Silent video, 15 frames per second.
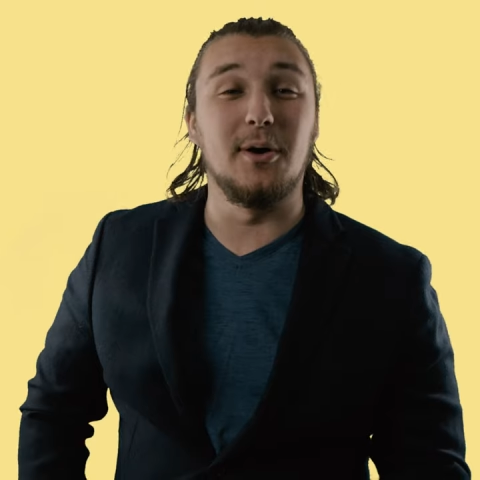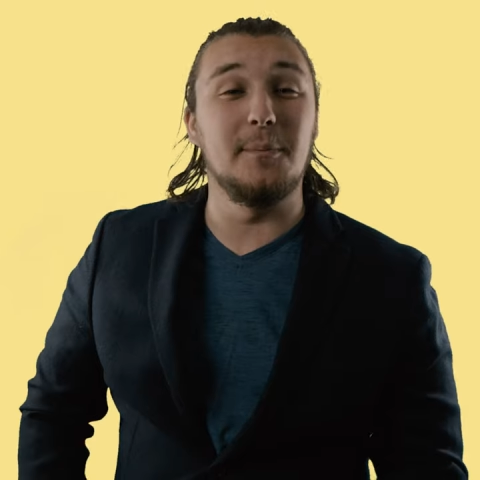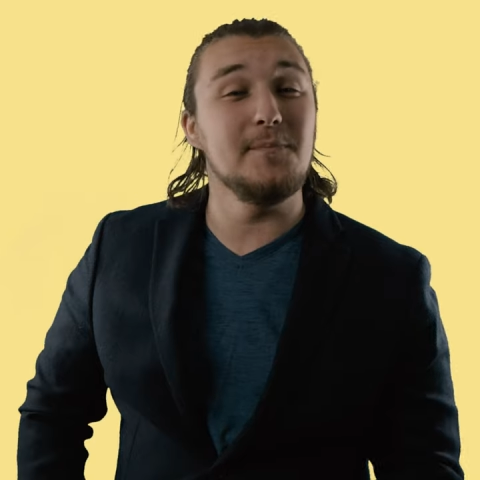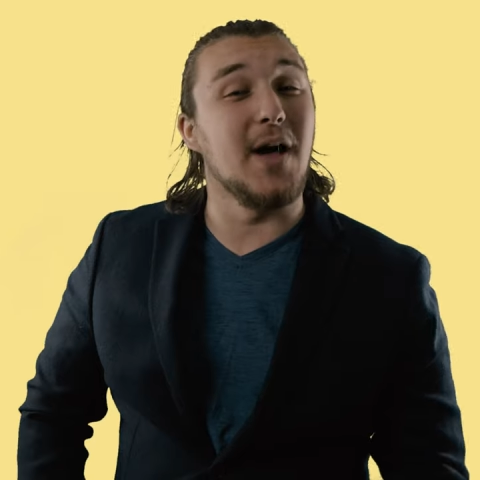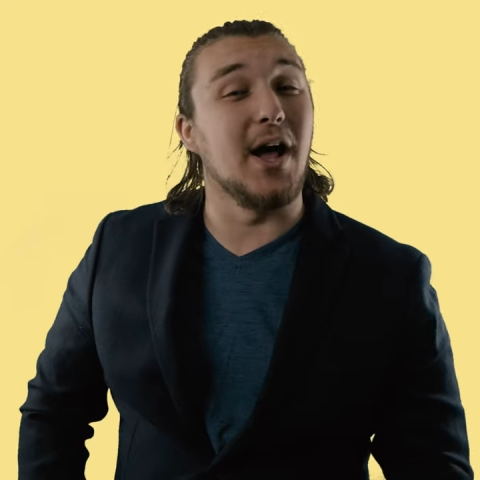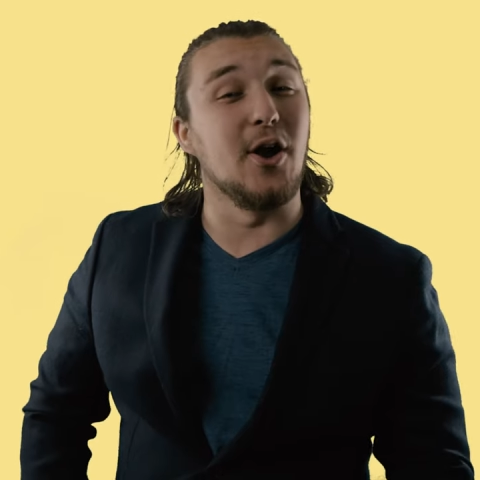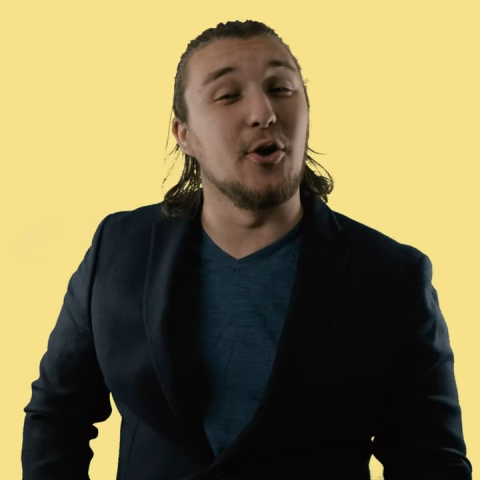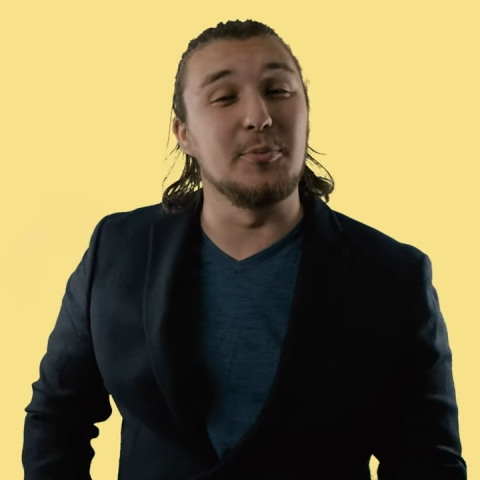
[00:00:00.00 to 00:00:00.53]
Well,
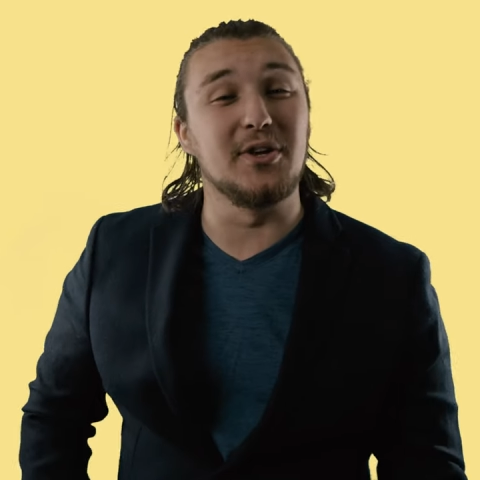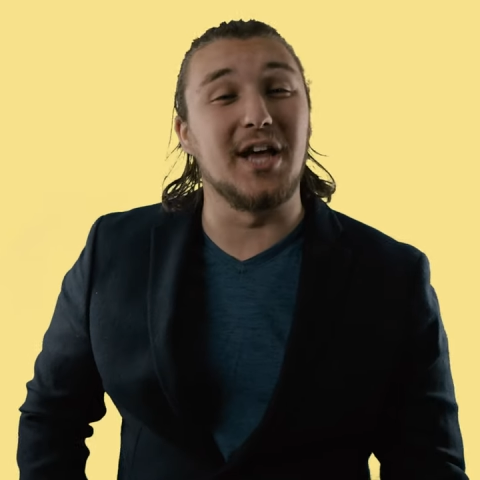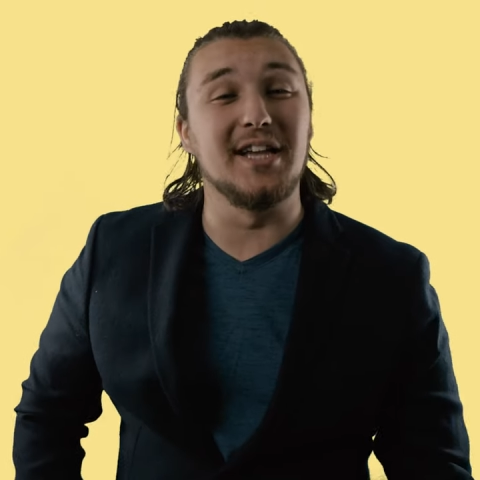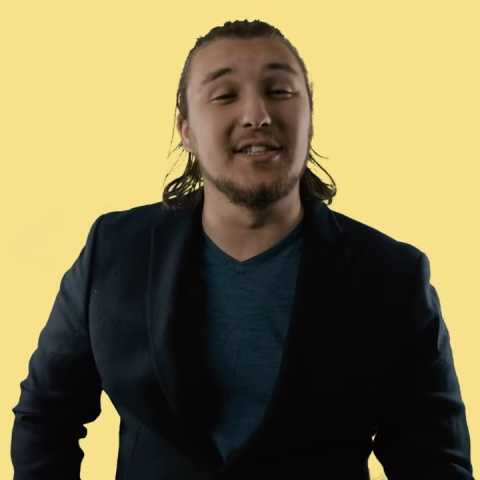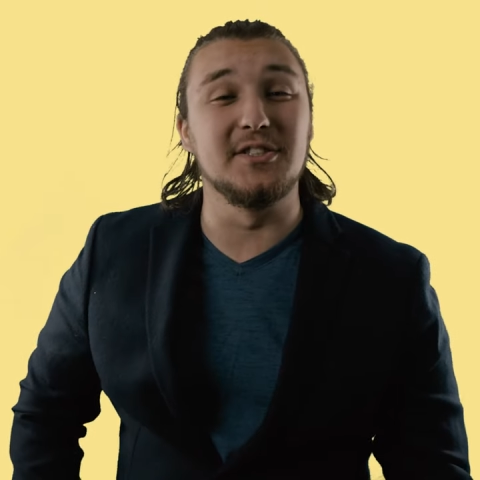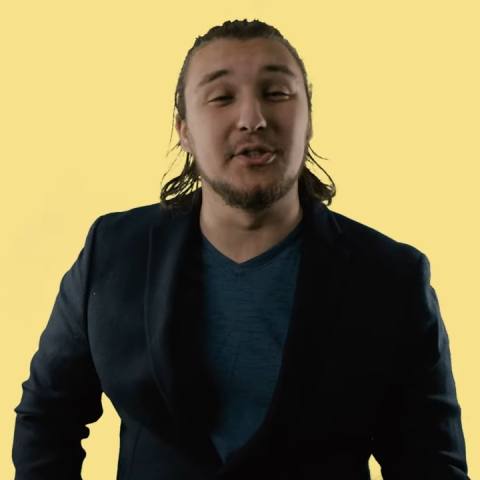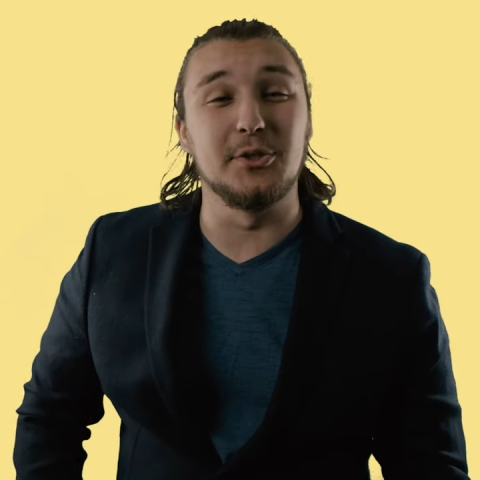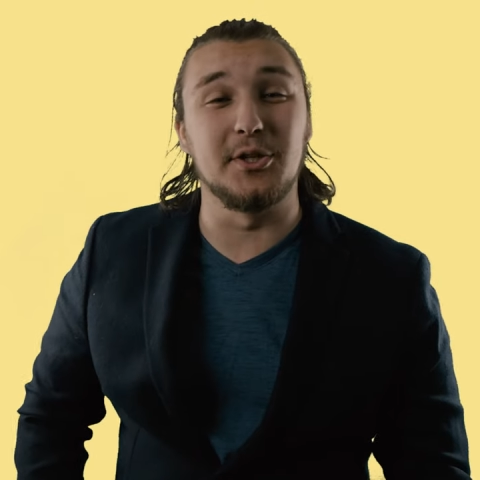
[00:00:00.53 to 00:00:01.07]
I hope you
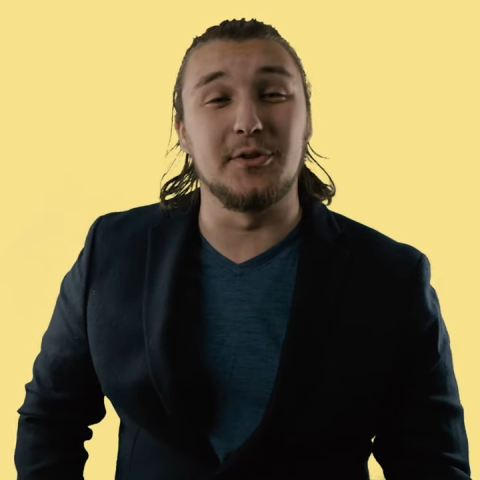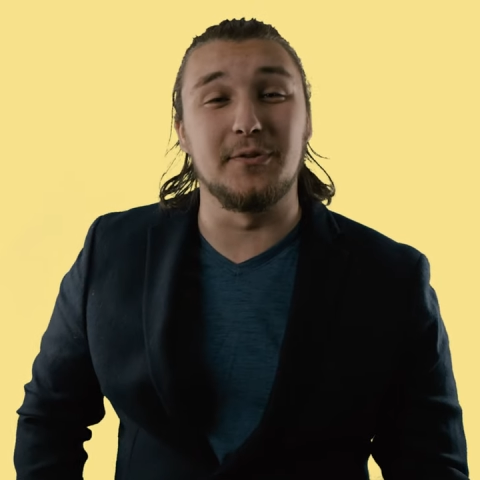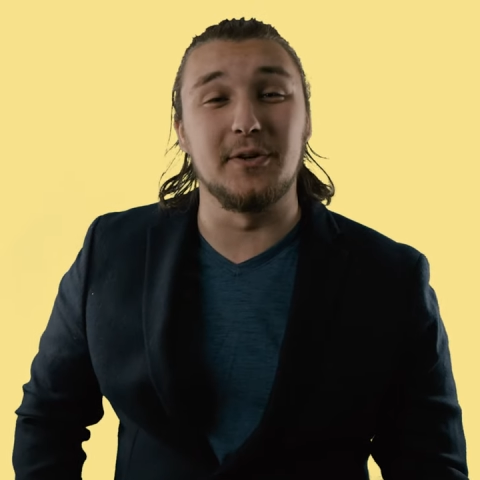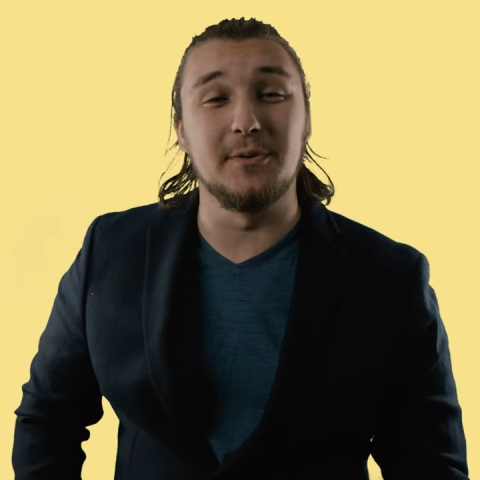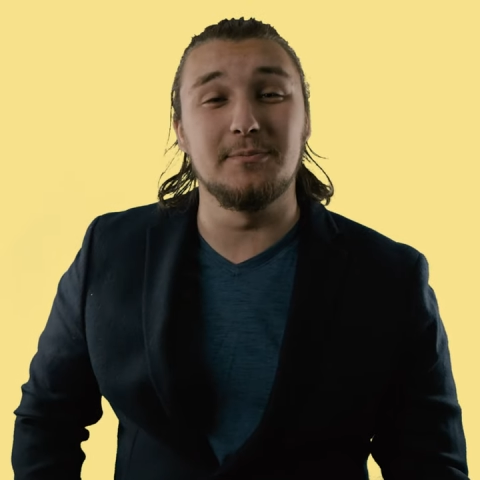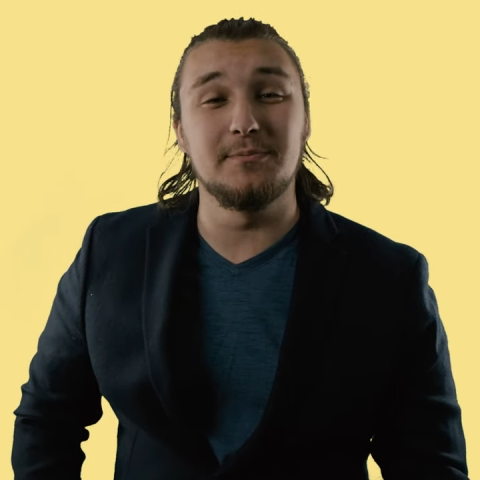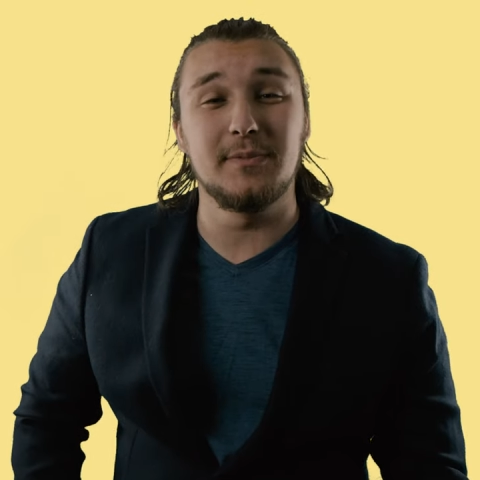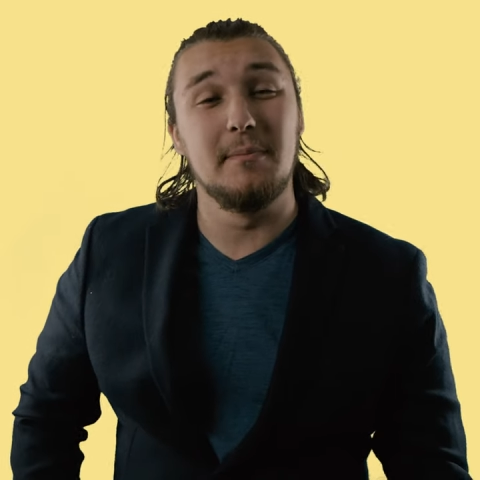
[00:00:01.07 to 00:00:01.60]
guys enjoy the
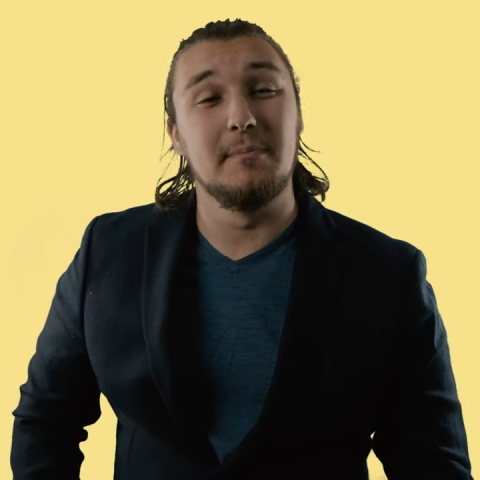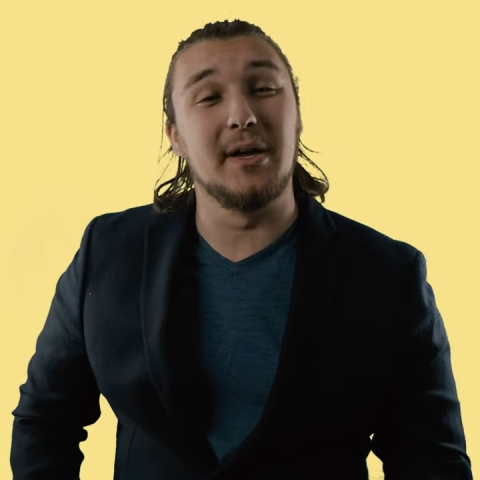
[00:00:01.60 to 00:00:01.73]
film.